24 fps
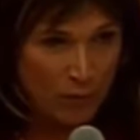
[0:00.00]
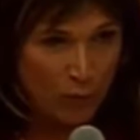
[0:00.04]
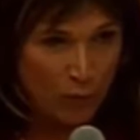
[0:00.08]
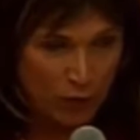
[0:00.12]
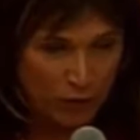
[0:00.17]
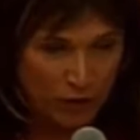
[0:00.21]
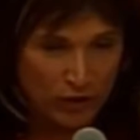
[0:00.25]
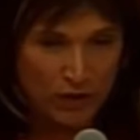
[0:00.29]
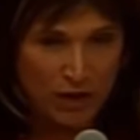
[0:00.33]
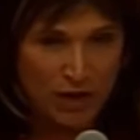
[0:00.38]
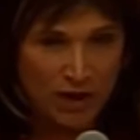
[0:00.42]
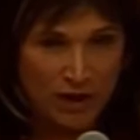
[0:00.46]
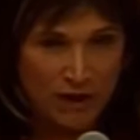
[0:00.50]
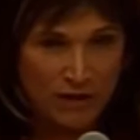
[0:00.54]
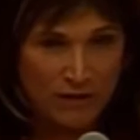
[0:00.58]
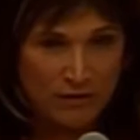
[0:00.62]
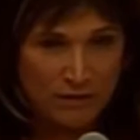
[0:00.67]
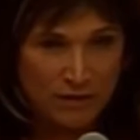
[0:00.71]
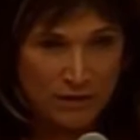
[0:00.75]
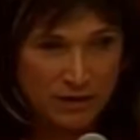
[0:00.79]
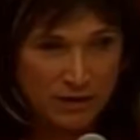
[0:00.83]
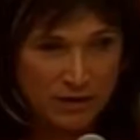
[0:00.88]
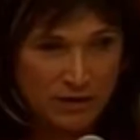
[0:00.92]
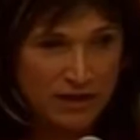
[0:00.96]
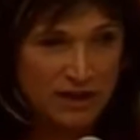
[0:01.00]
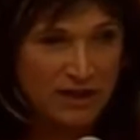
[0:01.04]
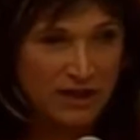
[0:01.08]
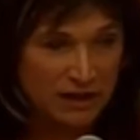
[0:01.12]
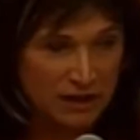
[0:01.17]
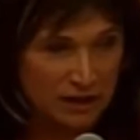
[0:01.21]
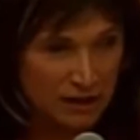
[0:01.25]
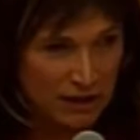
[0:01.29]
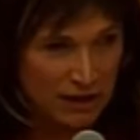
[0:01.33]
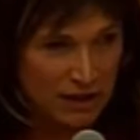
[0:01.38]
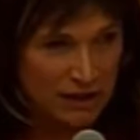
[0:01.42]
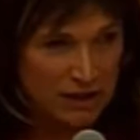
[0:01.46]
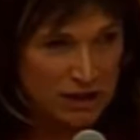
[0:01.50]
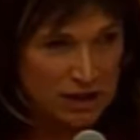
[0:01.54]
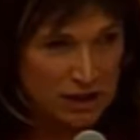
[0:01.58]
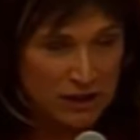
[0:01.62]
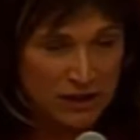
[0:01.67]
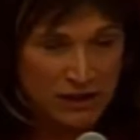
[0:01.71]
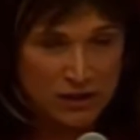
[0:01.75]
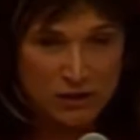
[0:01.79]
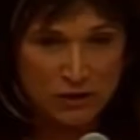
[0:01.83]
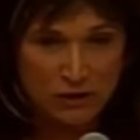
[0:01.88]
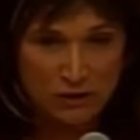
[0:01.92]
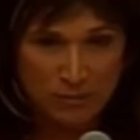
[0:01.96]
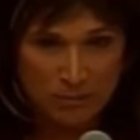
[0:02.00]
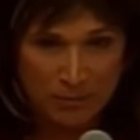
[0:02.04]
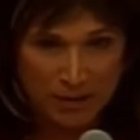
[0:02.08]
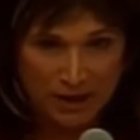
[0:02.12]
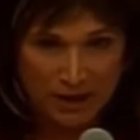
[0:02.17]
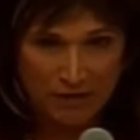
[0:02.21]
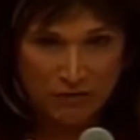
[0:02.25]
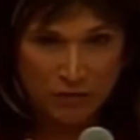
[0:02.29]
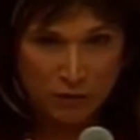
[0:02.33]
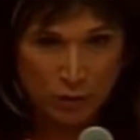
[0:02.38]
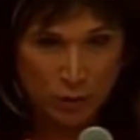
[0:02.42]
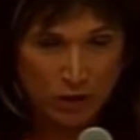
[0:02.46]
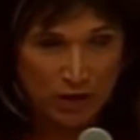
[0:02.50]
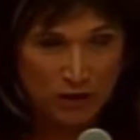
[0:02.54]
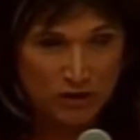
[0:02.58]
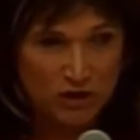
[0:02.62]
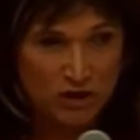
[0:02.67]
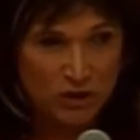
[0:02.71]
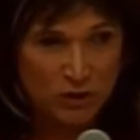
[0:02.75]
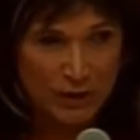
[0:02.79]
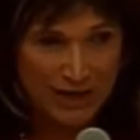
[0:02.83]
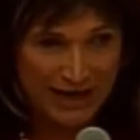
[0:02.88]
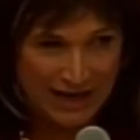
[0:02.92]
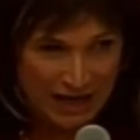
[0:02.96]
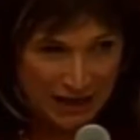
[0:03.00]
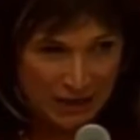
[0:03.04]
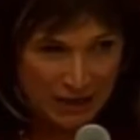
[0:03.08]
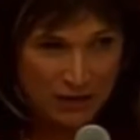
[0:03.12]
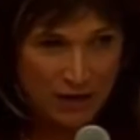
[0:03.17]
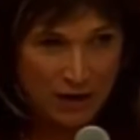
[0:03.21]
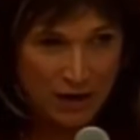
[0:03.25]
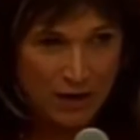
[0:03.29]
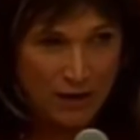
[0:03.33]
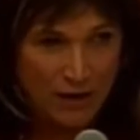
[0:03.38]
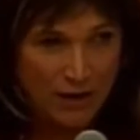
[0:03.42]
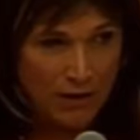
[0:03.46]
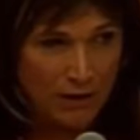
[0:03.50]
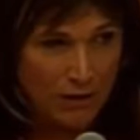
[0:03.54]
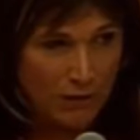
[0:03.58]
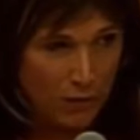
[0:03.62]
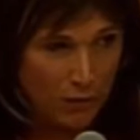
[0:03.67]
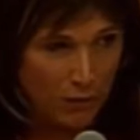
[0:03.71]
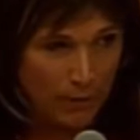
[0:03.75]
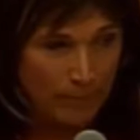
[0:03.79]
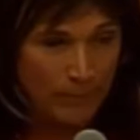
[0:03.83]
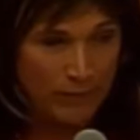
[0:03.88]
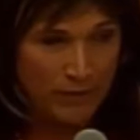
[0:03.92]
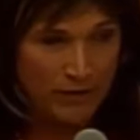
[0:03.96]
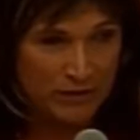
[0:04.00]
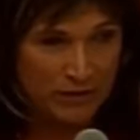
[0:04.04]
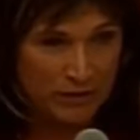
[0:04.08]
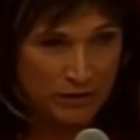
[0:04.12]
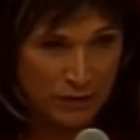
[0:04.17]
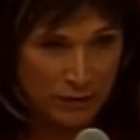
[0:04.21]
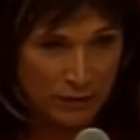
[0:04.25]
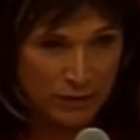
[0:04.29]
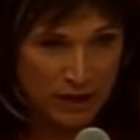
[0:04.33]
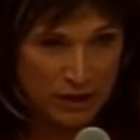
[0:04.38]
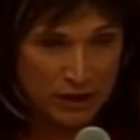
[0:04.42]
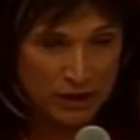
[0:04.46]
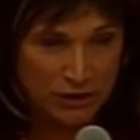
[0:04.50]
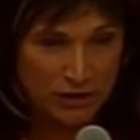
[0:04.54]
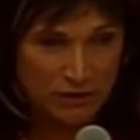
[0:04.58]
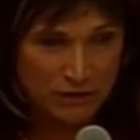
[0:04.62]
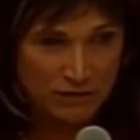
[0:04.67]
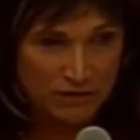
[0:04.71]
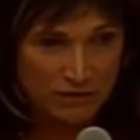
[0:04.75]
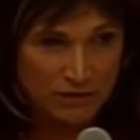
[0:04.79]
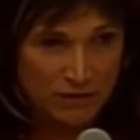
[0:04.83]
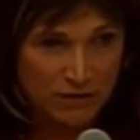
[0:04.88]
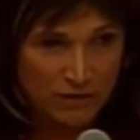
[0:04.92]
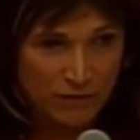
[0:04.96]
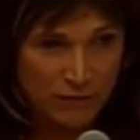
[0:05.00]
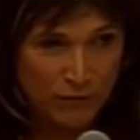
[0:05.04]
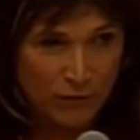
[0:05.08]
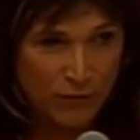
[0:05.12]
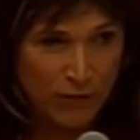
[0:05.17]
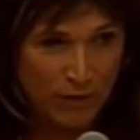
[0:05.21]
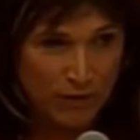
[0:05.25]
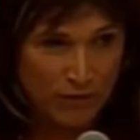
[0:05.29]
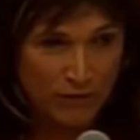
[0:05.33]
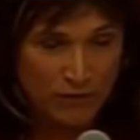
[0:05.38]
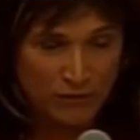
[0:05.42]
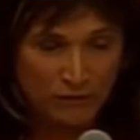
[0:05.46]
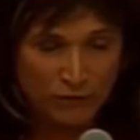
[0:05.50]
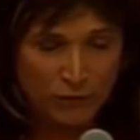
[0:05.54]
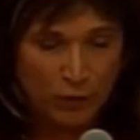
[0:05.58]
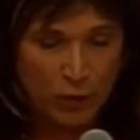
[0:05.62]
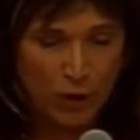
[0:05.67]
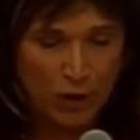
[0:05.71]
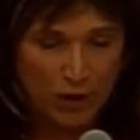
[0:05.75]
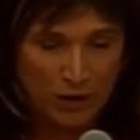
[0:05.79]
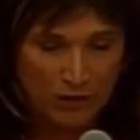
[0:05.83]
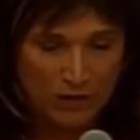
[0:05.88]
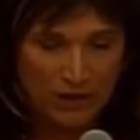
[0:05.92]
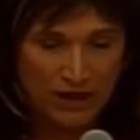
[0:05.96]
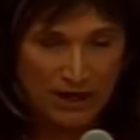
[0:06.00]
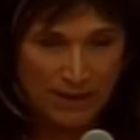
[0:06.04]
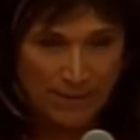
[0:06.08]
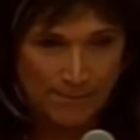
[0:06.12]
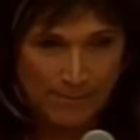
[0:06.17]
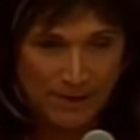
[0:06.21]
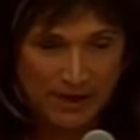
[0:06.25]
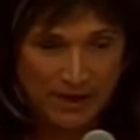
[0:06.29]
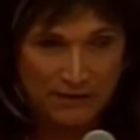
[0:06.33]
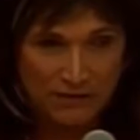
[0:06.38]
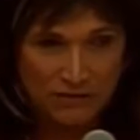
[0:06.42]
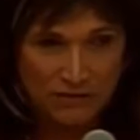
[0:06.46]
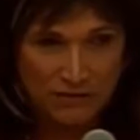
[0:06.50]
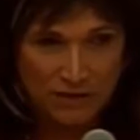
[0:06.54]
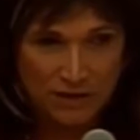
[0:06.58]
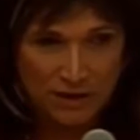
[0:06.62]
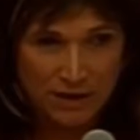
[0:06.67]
work hard to get the legislature to pass laws to end corporate donations for all campaigns.